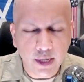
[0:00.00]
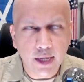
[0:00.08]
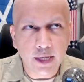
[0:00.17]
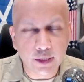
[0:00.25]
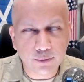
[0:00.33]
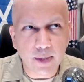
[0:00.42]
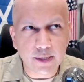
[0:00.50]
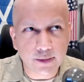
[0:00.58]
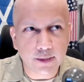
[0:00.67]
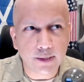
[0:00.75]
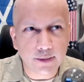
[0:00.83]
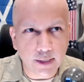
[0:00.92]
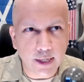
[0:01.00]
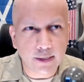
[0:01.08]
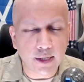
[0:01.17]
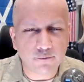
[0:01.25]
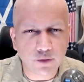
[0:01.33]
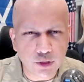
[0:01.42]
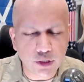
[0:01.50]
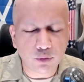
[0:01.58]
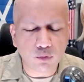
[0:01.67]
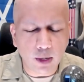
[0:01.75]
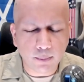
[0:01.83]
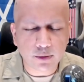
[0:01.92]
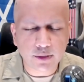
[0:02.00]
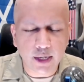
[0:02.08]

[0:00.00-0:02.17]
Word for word: he's basically saying that Virginia Roberts